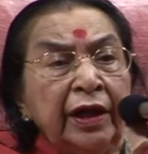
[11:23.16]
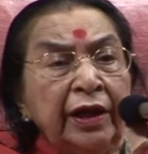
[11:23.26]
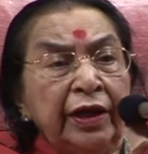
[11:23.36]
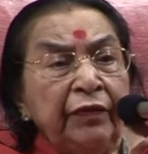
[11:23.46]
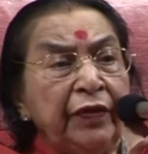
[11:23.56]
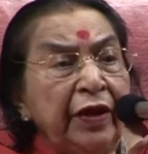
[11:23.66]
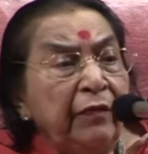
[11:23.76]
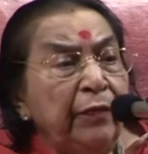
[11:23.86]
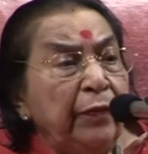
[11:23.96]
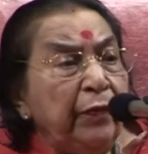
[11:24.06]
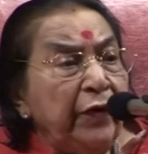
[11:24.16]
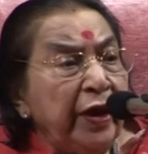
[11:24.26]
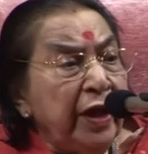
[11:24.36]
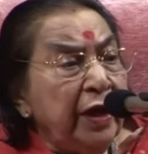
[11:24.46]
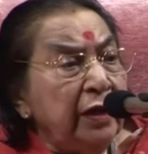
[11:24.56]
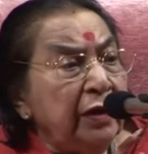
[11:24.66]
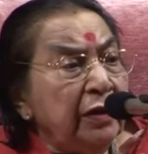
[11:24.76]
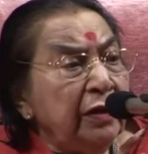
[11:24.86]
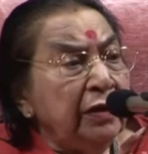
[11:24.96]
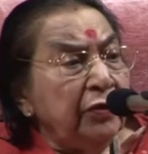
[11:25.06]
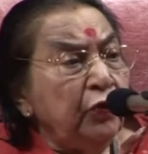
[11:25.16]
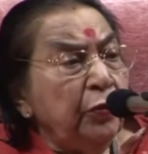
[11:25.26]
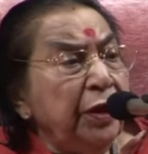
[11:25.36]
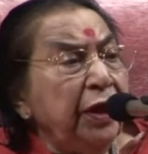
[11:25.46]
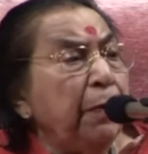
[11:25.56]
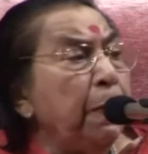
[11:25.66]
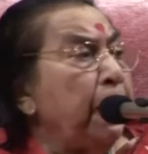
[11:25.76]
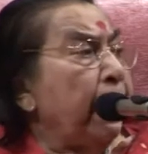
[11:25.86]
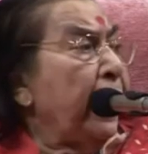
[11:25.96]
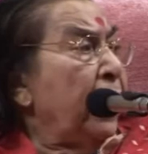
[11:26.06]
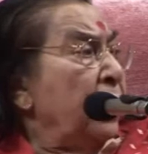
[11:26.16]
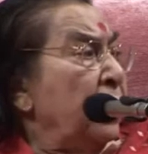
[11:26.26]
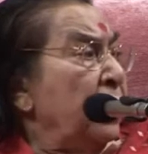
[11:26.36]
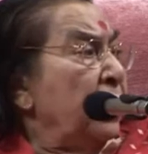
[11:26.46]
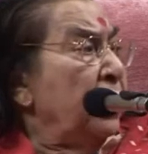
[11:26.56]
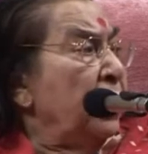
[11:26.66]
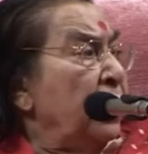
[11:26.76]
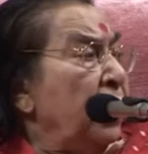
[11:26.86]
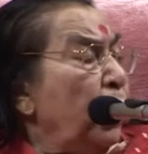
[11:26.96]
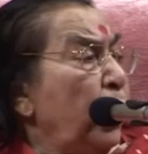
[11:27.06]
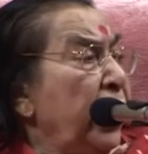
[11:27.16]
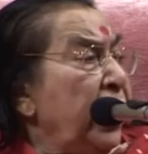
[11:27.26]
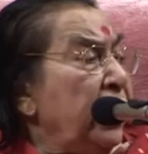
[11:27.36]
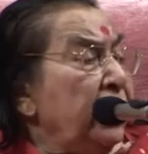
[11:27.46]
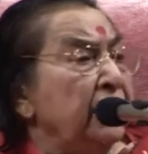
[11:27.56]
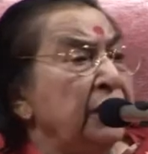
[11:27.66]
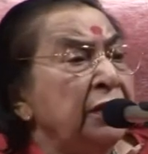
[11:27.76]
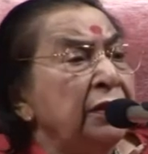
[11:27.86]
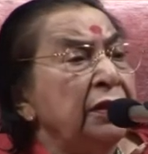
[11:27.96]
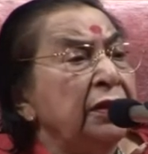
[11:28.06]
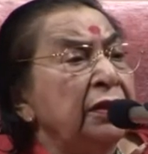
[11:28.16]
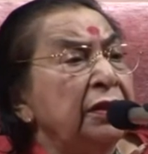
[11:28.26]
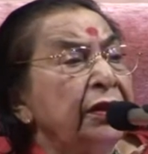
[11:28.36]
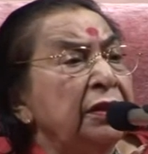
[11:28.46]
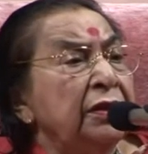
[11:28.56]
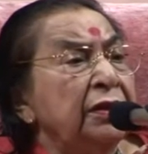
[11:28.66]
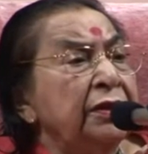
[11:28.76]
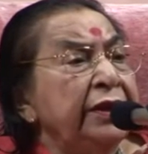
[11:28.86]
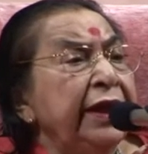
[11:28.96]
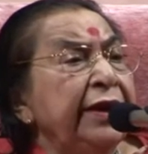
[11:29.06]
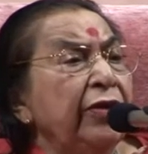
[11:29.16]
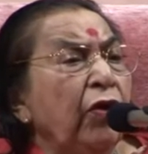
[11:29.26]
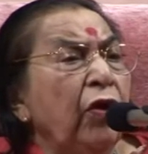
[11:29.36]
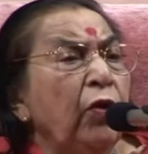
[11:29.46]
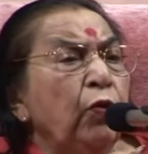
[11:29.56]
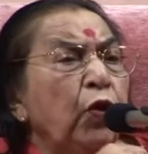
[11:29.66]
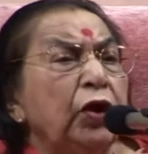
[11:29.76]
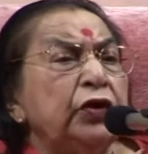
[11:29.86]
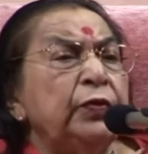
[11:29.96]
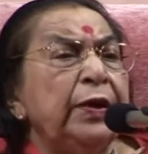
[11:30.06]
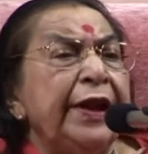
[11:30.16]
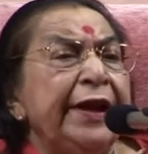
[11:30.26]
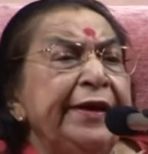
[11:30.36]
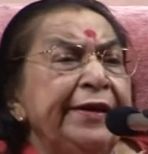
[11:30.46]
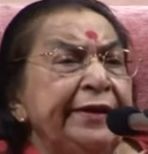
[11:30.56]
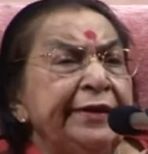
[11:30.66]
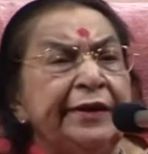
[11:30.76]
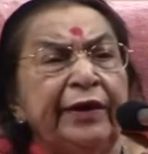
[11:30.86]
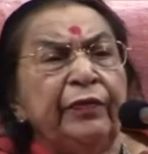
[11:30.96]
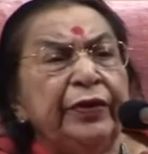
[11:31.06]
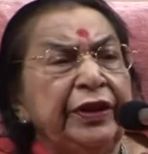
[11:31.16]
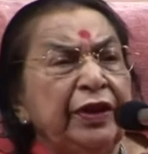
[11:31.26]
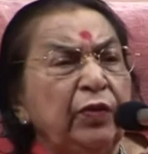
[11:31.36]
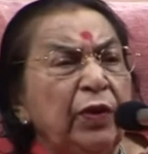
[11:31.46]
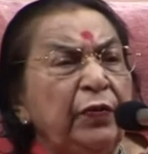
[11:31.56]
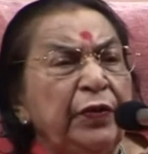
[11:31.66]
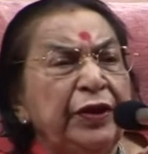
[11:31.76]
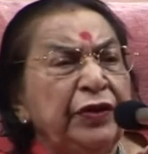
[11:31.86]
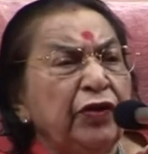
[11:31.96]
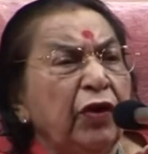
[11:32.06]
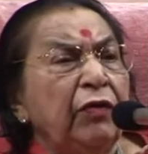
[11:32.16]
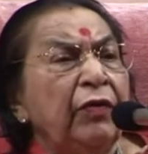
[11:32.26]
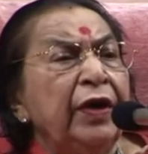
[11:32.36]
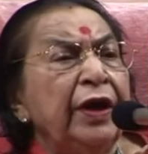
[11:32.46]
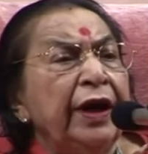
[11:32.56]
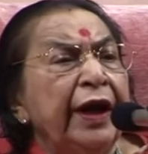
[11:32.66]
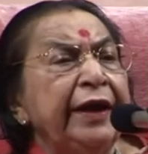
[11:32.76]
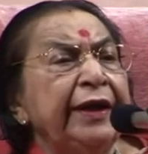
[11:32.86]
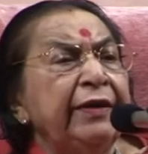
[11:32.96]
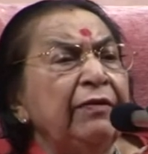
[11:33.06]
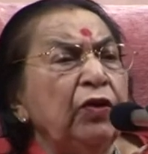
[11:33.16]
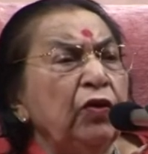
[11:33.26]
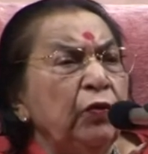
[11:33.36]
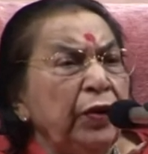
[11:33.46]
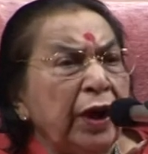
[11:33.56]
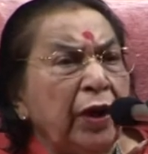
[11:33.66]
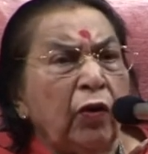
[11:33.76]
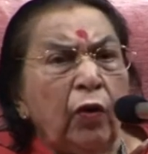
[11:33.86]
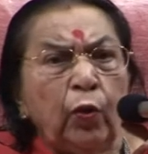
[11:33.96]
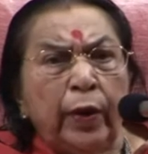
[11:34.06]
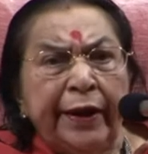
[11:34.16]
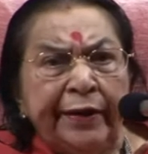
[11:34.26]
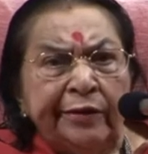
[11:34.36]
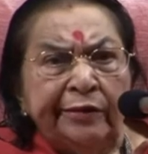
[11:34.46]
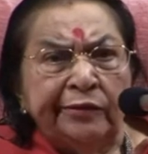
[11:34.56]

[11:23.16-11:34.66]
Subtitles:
If they were to be aware, then all wars will end, everything will finish off, and they will know we are all one.